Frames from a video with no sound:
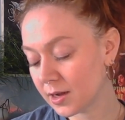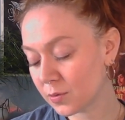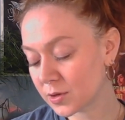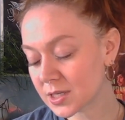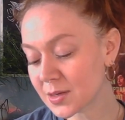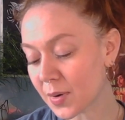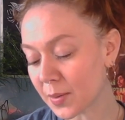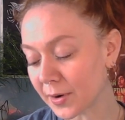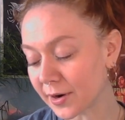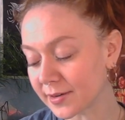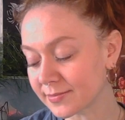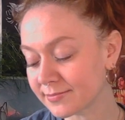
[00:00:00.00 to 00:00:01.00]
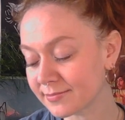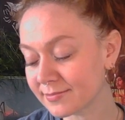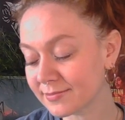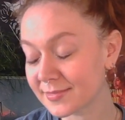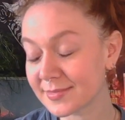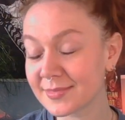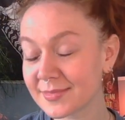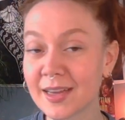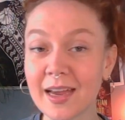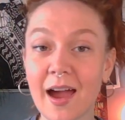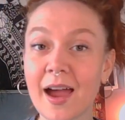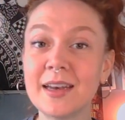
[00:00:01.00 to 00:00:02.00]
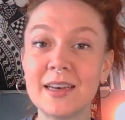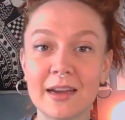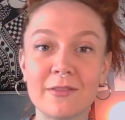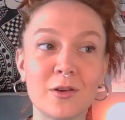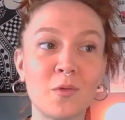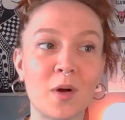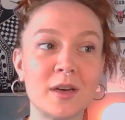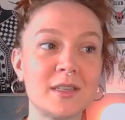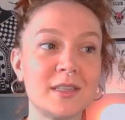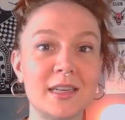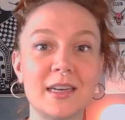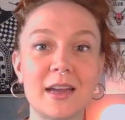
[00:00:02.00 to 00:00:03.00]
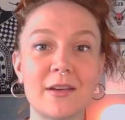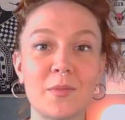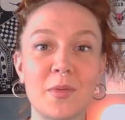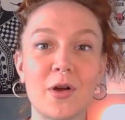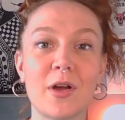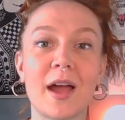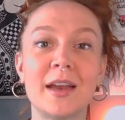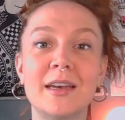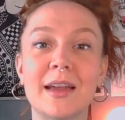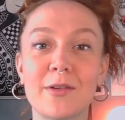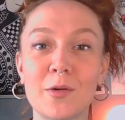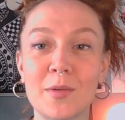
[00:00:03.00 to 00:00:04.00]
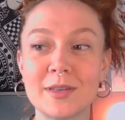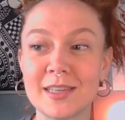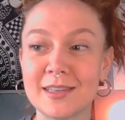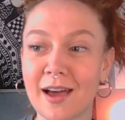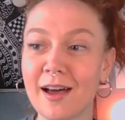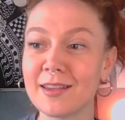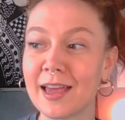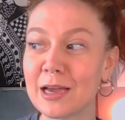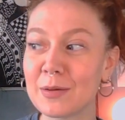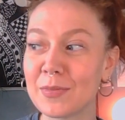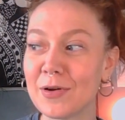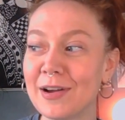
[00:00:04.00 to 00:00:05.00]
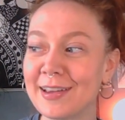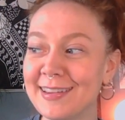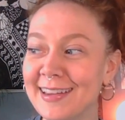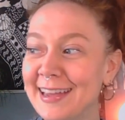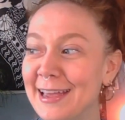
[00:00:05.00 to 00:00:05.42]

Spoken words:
which is a bummer. Like, I never want to DNF a book. I never want to not like a book.